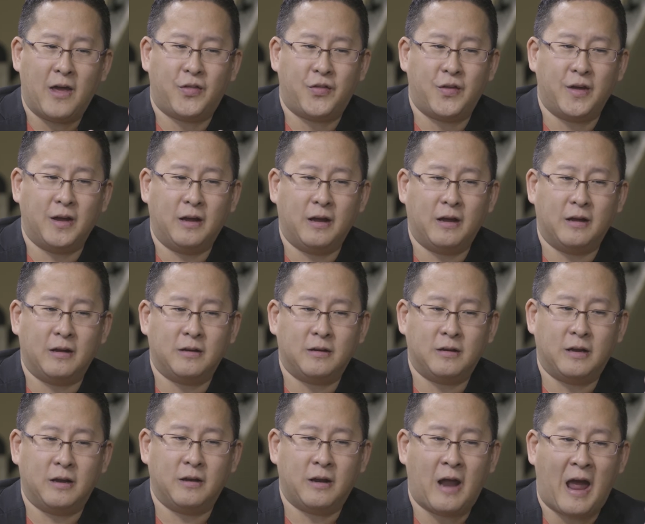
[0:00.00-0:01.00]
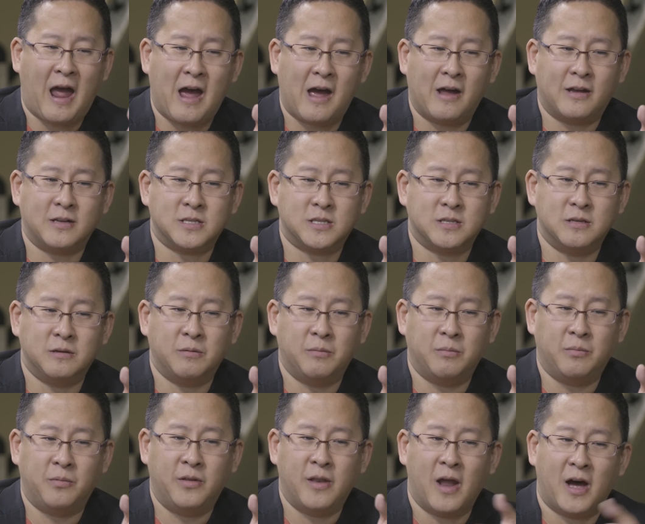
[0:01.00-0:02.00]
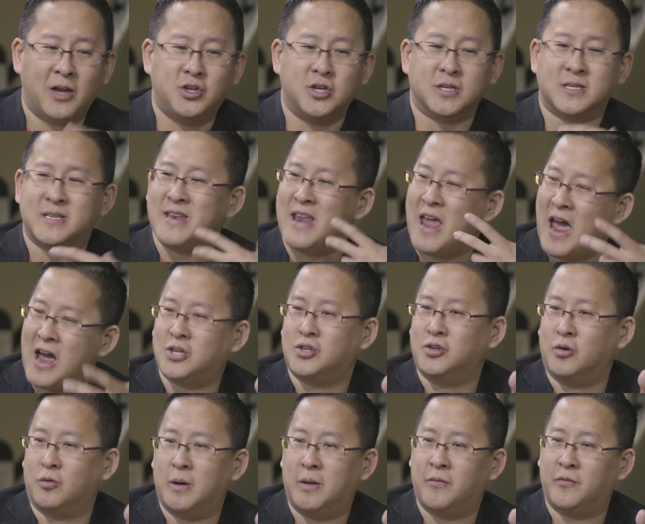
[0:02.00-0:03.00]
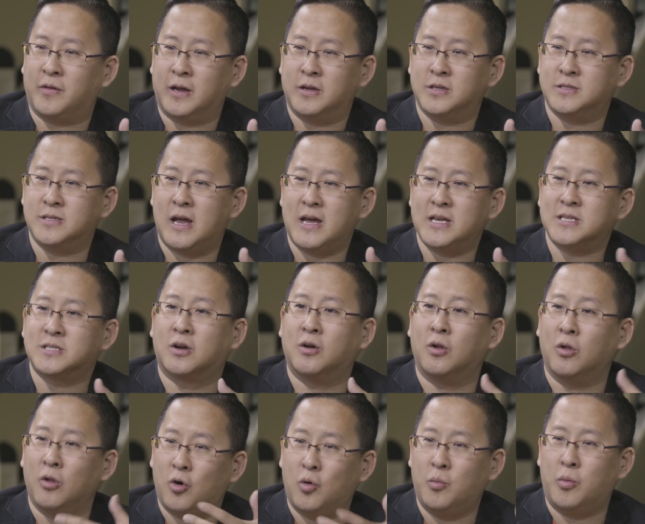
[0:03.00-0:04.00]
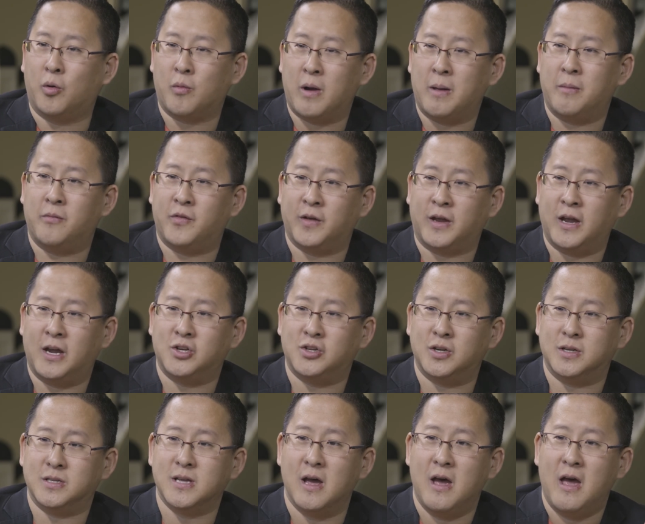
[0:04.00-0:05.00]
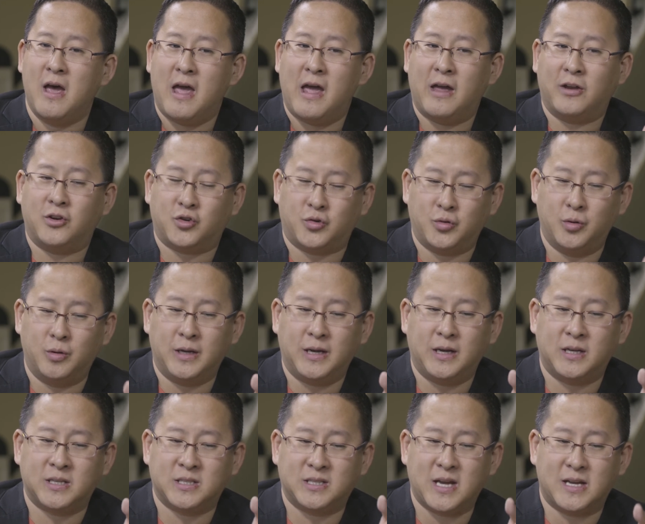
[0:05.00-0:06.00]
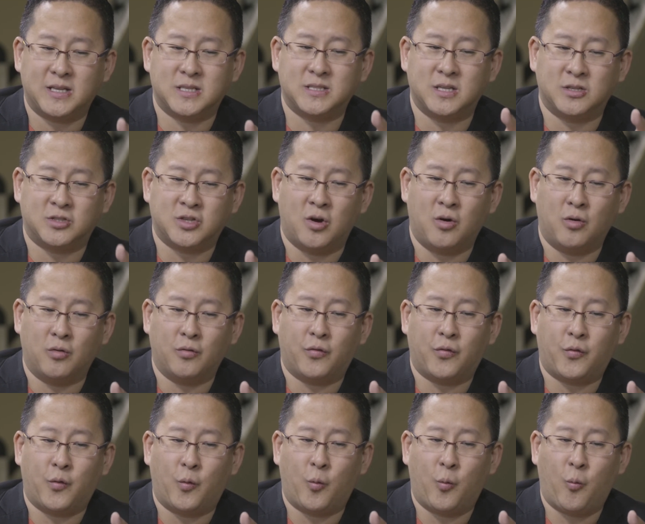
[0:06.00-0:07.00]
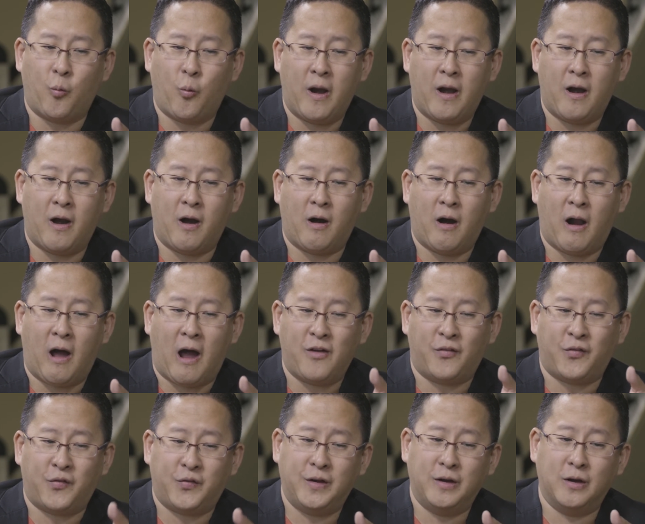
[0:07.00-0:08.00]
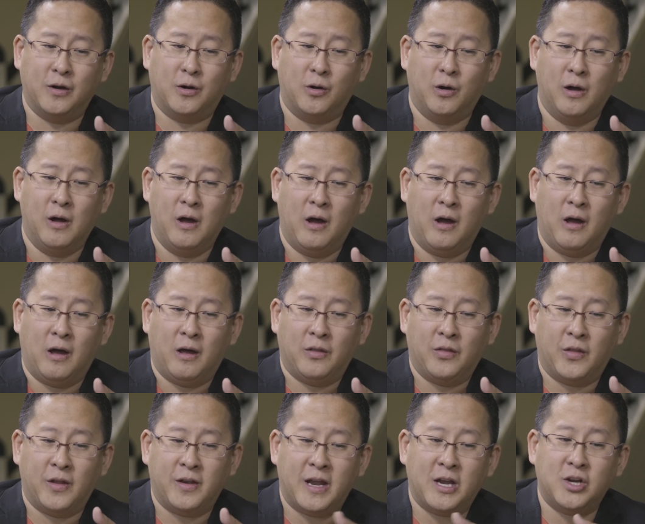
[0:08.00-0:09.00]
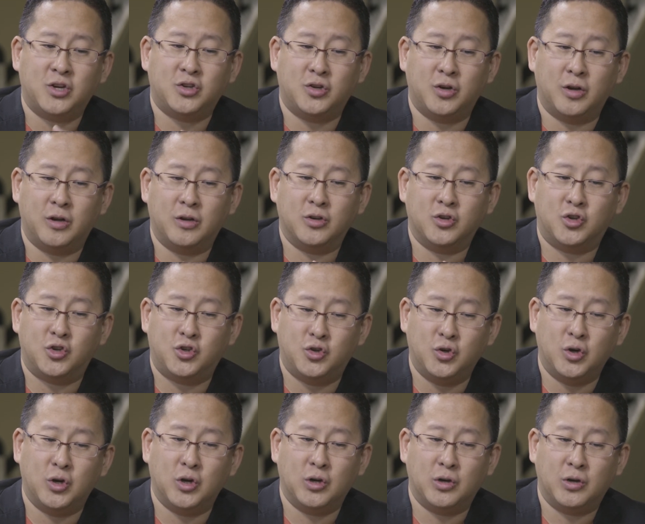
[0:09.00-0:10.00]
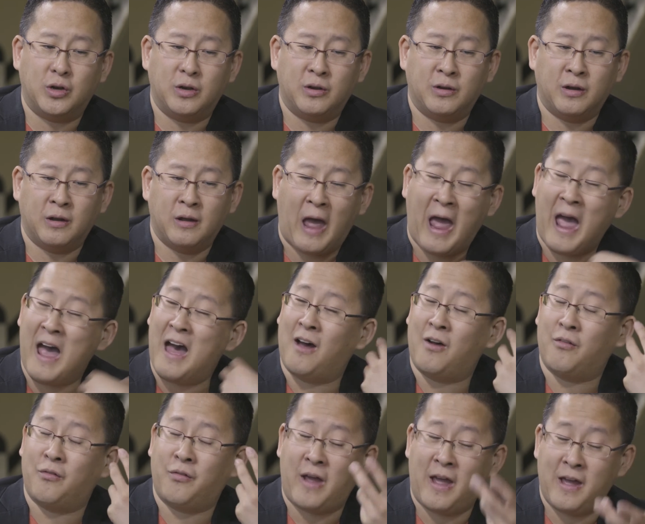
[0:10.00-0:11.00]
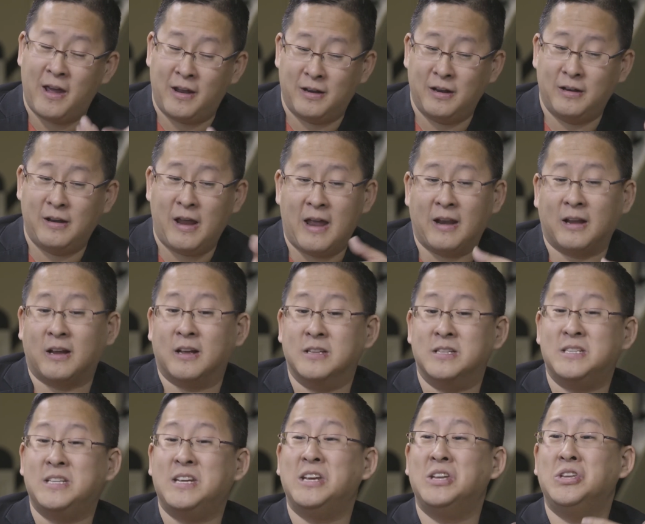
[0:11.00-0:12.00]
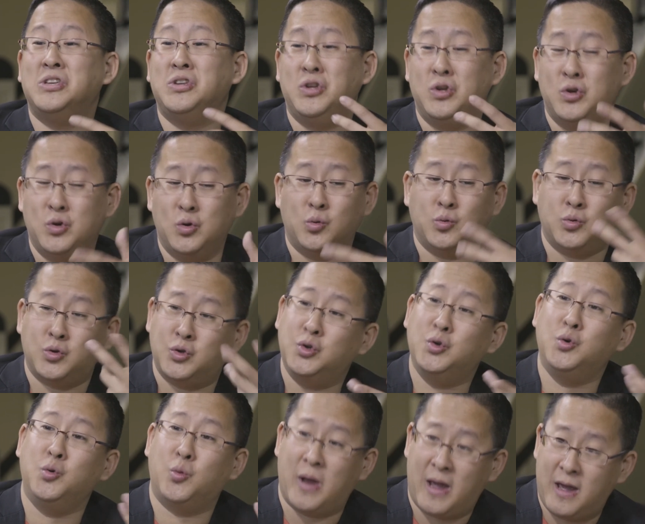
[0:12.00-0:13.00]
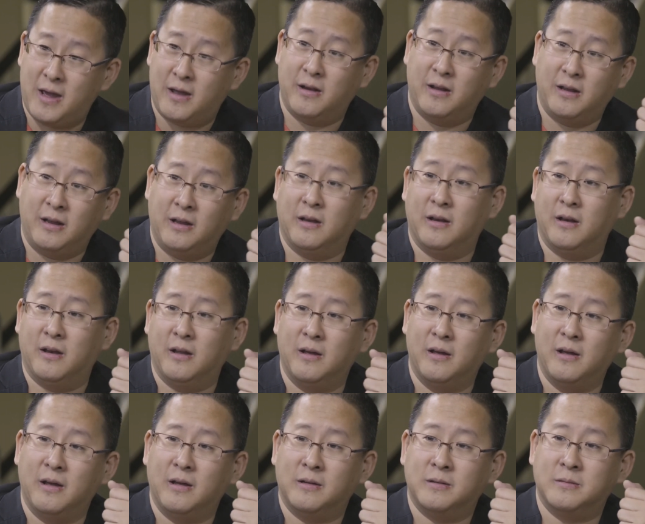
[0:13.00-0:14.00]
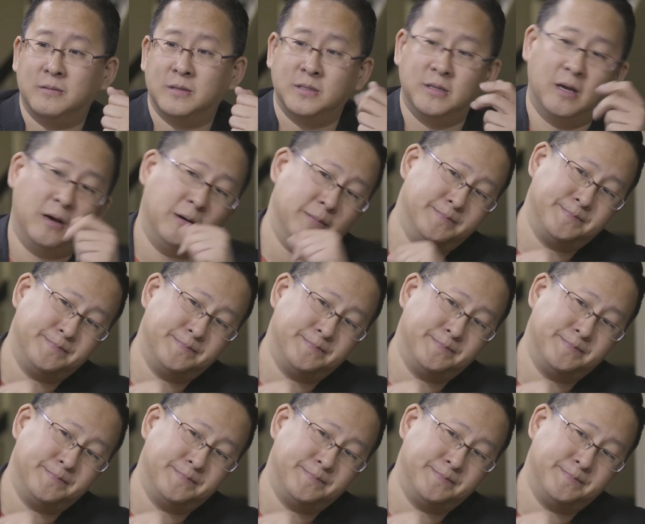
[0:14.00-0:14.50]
think it has not just national ramifications, it has global ramifications and truly sets the tone for where I feel the nation should have headed and continue to head in. So